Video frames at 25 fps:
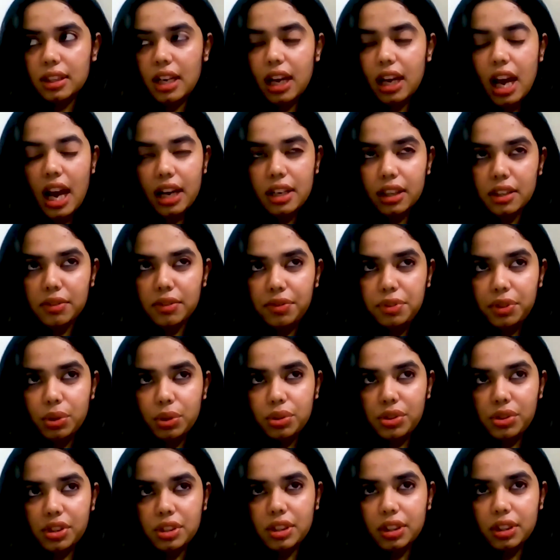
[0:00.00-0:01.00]
and in
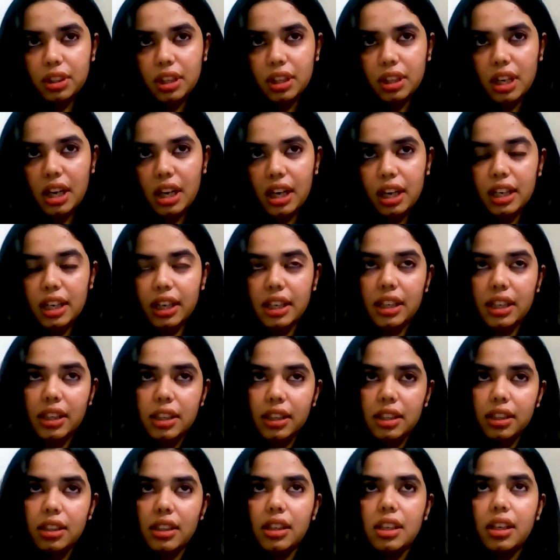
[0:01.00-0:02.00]
future,
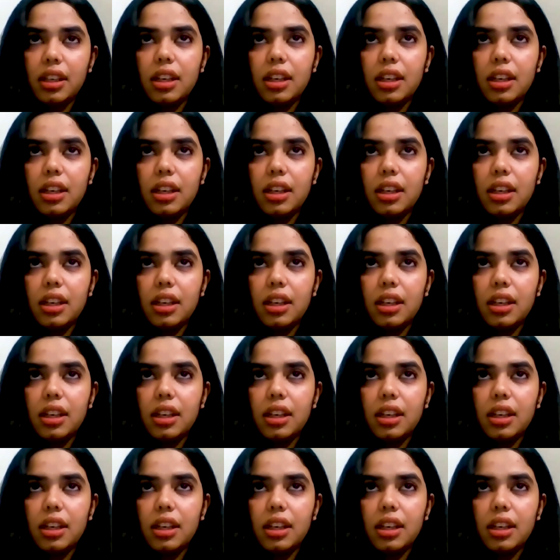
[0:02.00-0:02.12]
I